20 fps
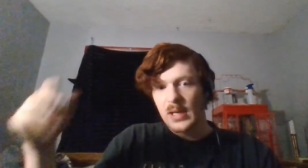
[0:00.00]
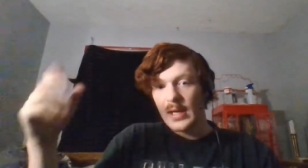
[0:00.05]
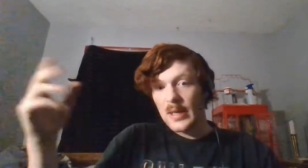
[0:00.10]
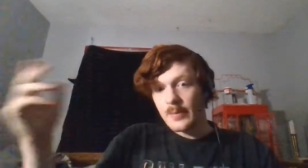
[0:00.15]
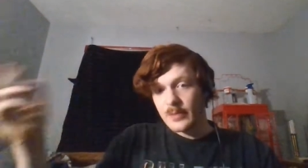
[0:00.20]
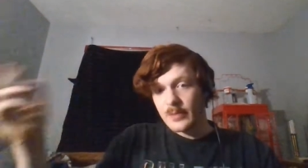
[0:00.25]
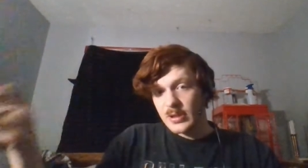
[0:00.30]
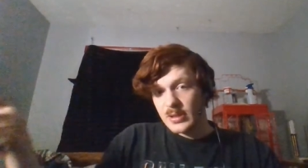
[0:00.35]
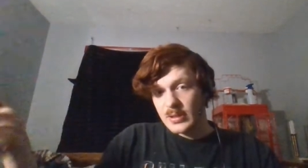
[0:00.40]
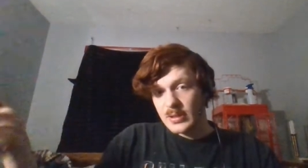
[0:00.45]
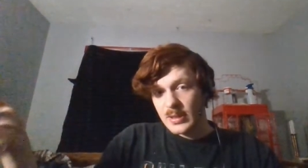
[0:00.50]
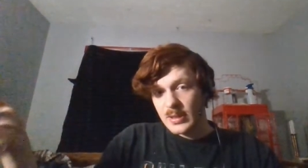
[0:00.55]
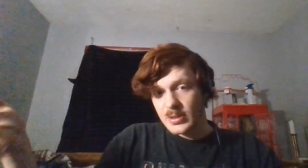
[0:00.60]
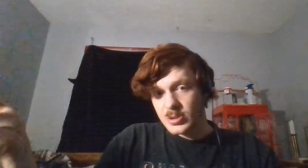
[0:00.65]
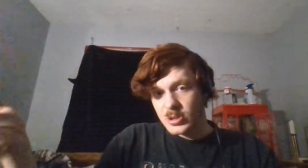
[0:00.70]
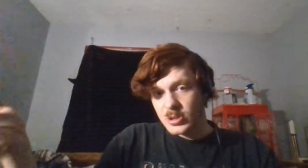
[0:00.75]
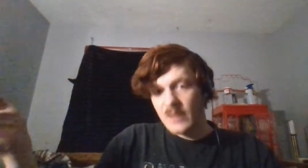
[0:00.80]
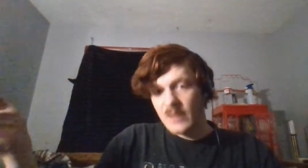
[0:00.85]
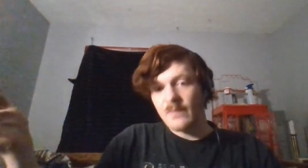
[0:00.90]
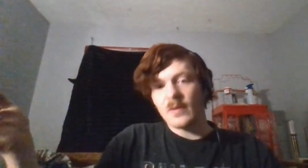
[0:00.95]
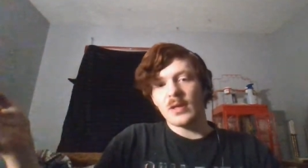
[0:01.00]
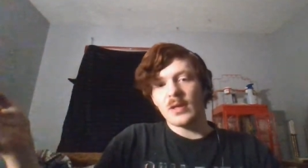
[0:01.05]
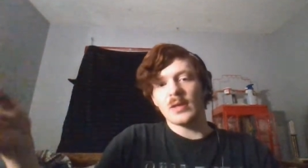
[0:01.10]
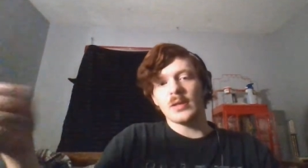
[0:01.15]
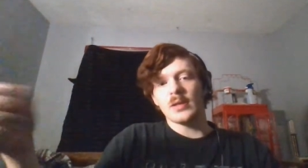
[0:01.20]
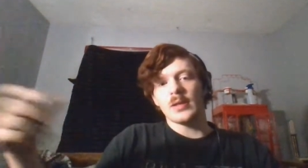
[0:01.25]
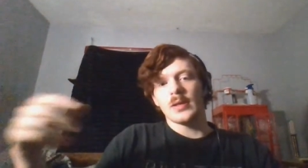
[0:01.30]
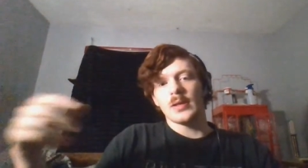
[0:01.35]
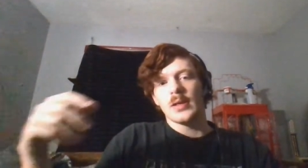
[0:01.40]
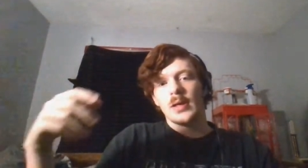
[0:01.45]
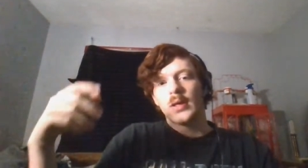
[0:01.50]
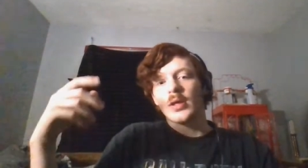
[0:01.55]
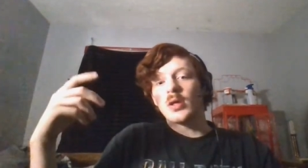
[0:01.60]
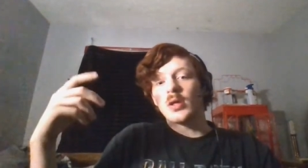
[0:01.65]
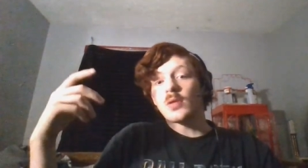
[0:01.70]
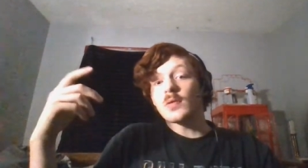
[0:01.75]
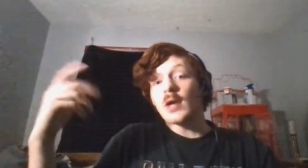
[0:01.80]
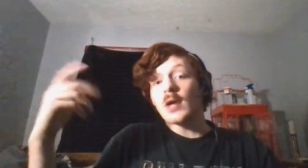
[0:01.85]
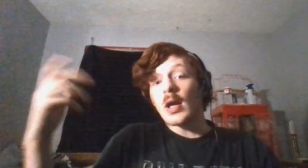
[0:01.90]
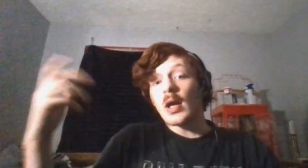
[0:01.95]
And when you get that achievement,
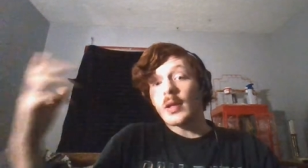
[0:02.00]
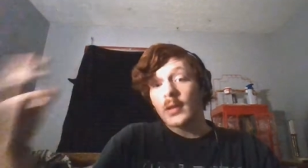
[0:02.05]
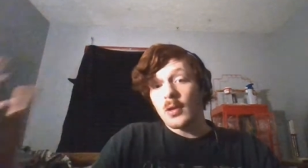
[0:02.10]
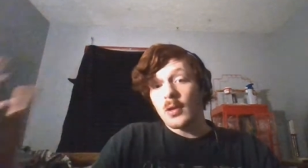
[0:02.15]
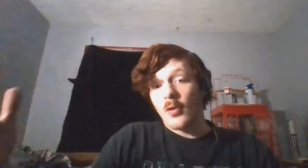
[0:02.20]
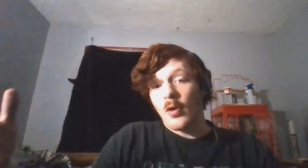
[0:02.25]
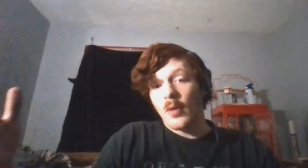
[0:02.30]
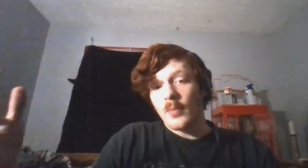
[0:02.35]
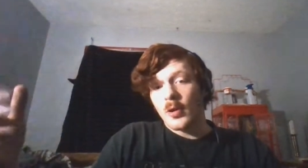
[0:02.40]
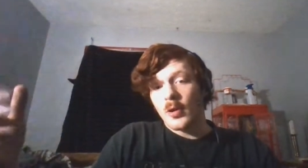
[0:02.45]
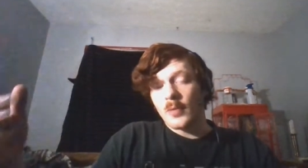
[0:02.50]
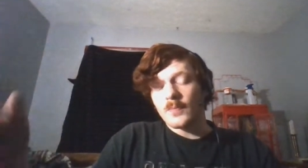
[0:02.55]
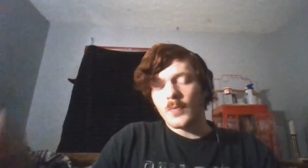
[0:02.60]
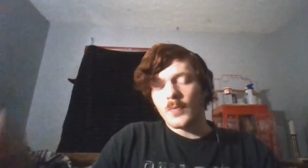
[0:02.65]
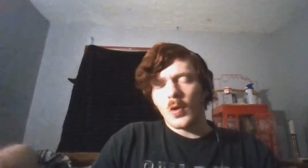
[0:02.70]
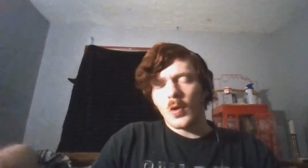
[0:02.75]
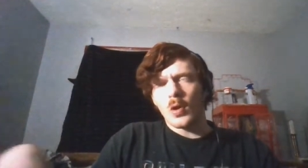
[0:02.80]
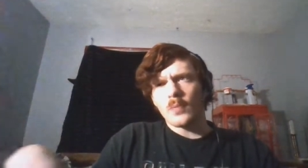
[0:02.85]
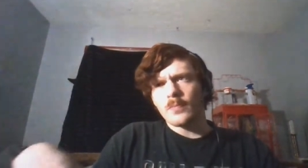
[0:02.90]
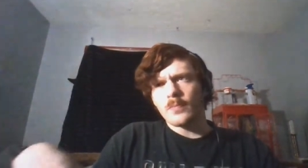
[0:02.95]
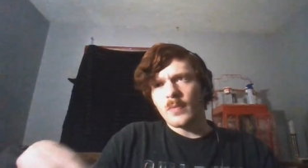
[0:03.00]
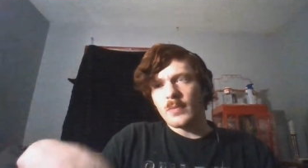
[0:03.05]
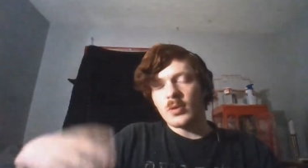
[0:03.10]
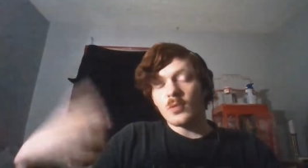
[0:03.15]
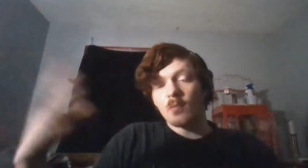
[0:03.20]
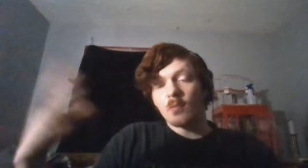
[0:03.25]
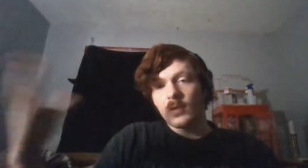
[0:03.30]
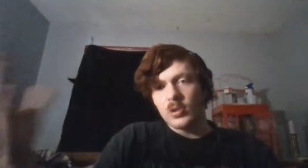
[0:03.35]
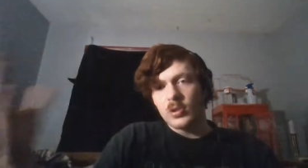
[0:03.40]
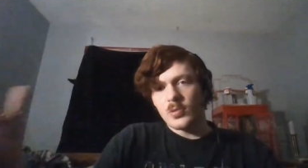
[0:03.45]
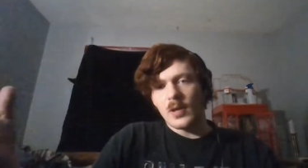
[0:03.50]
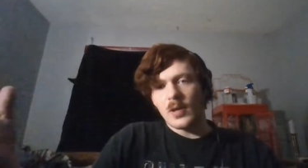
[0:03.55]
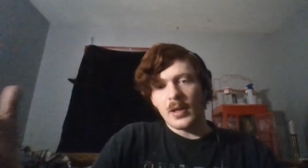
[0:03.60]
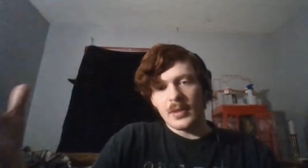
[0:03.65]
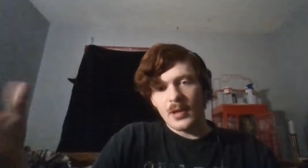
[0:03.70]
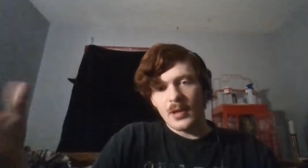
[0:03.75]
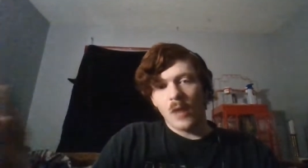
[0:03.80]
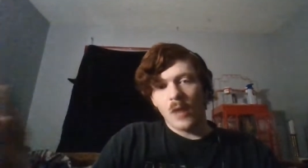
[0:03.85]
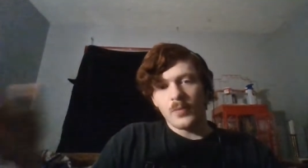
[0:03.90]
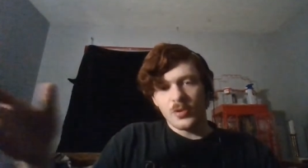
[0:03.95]
you got the armor, or maybe you, when you got
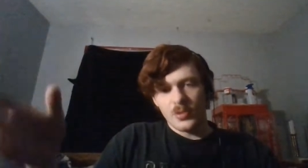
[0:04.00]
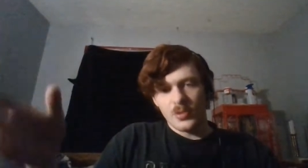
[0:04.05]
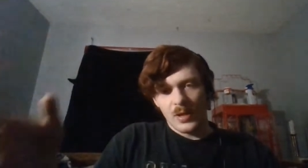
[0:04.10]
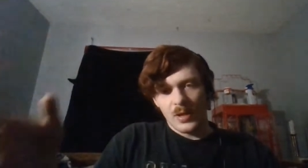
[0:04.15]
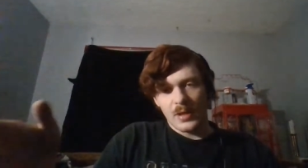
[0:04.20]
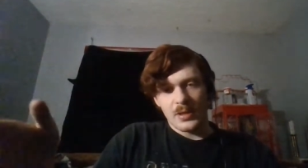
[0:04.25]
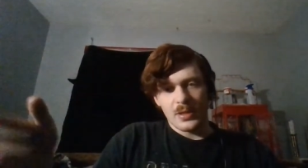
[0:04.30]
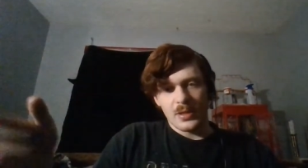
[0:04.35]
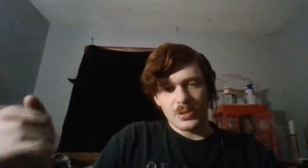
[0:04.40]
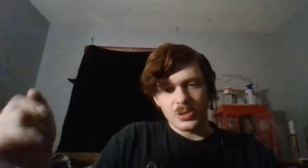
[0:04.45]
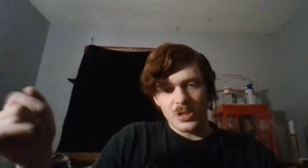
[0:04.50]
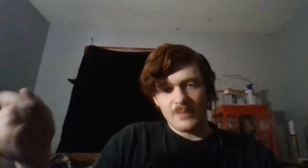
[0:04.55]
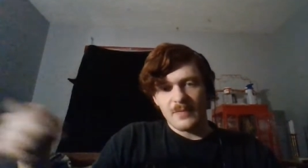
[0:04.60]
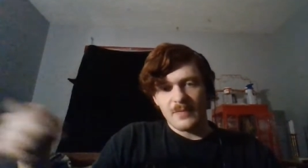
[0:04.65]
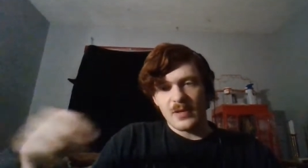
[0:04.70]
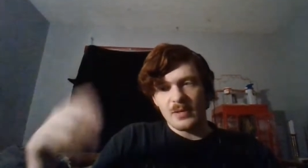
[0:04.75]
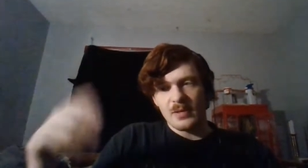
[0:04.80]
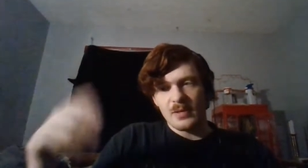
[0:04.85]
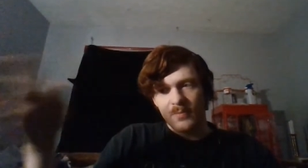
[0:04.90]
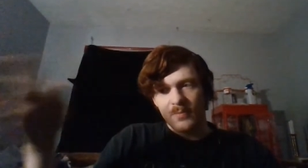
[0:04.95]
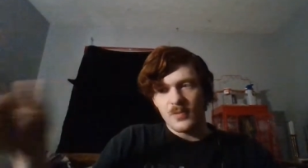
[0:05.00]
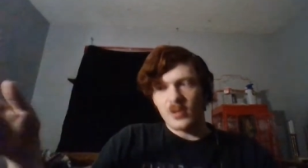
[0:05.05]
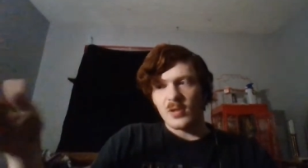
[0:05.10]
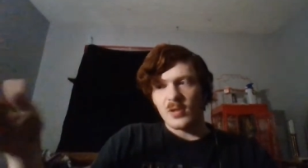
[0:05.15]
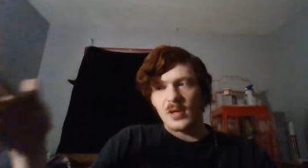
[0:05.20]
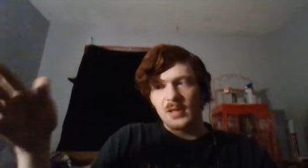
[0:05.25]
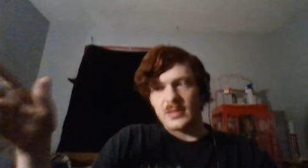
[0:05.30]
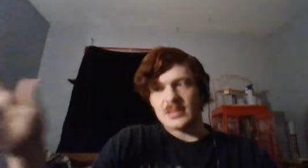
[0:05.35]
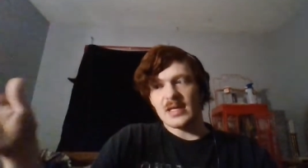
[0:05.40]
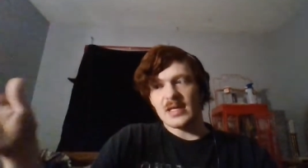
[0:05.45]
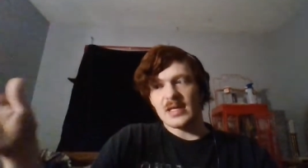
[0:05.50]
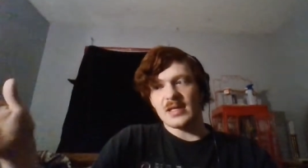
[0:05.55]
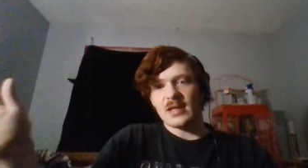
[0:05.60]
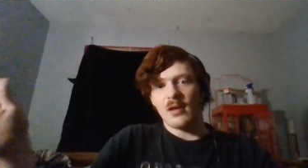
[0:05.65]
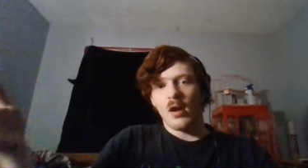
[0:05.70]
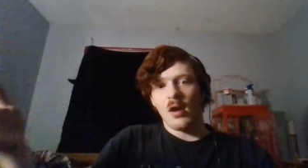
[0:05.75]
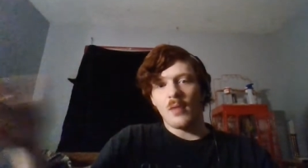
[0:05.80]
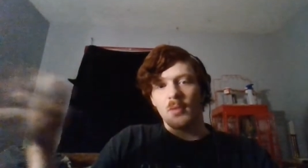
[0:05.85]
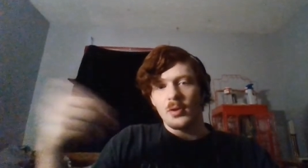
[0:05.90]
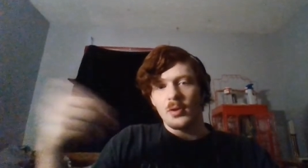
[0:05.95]
the armor, you got the achievement, and when you and to get the
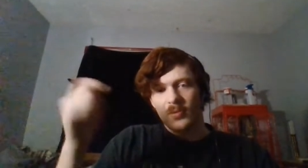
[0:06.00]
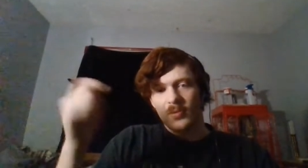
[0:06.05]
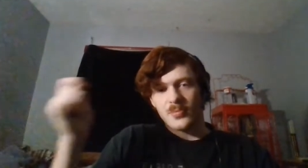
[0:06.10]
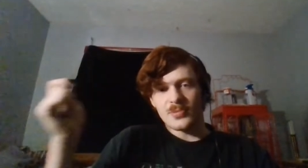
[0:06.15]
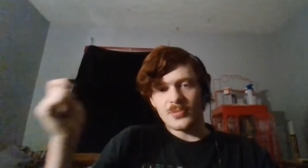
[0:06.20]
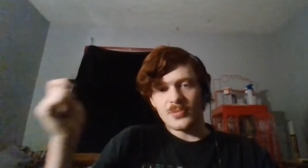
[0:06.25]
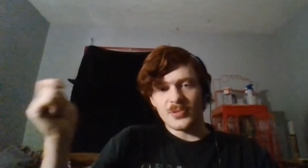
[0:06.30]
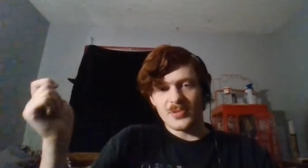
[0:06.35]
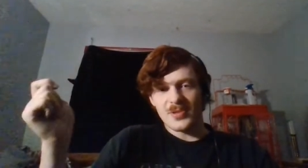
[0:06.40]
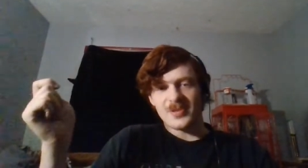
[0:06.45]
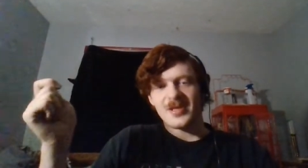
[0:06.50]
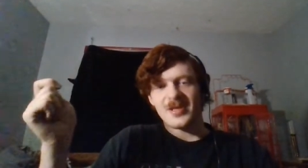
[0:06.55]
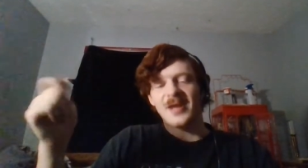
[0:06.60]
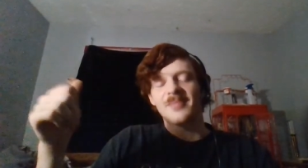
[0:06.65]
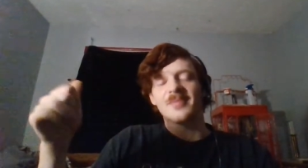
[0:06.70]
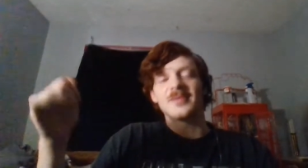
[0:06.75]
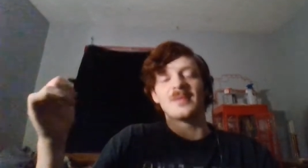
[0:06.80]
armor, you do the thing.